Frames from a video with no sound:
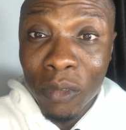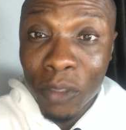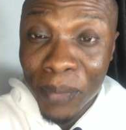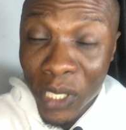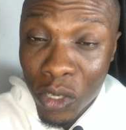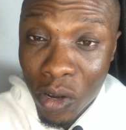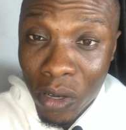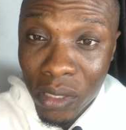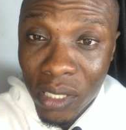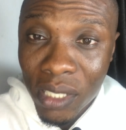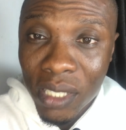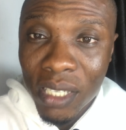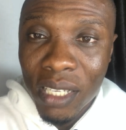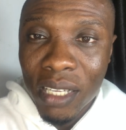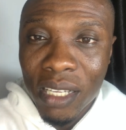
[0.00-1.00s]
Because
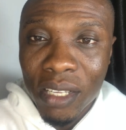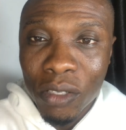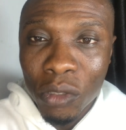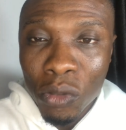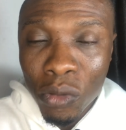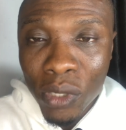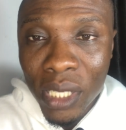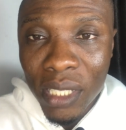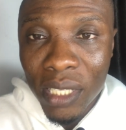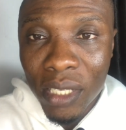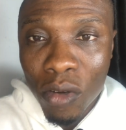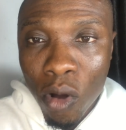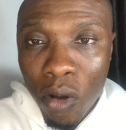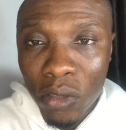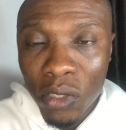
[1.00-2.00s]
during the
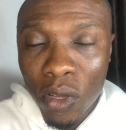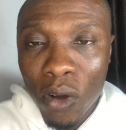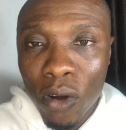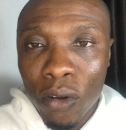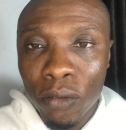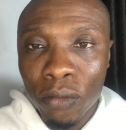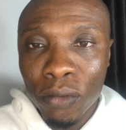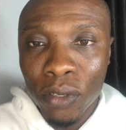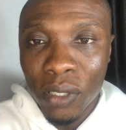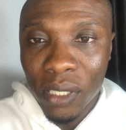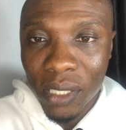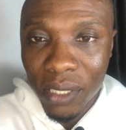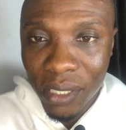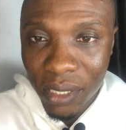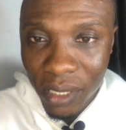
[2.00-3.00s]
course of
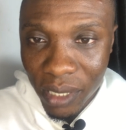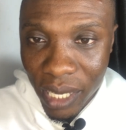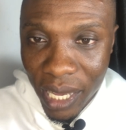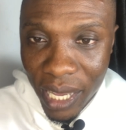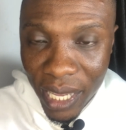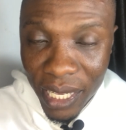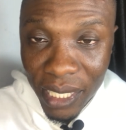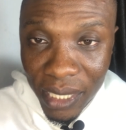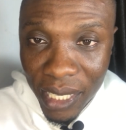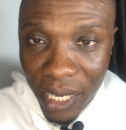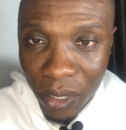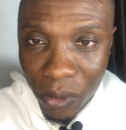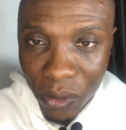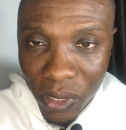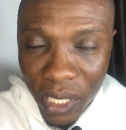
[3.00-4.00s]

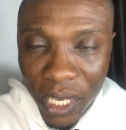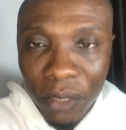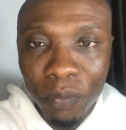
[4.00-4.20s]
intercourse,